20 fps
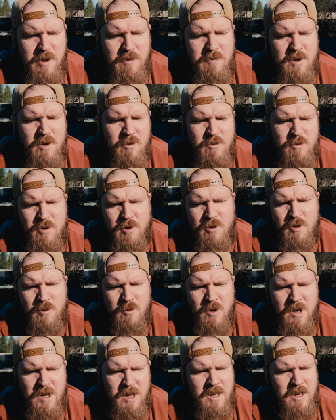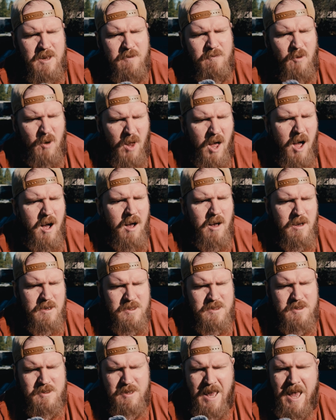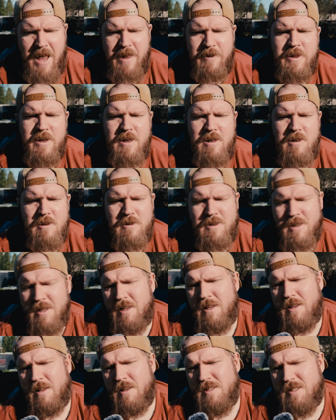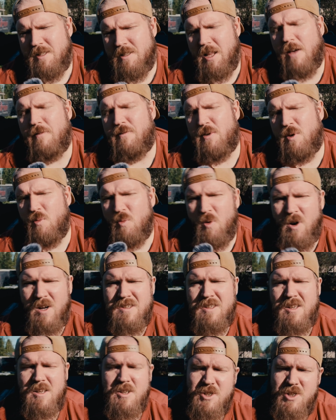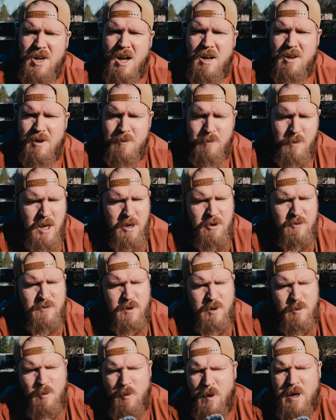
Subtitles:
If you do vlogs, handheld stuff, you want a shotgun microphone.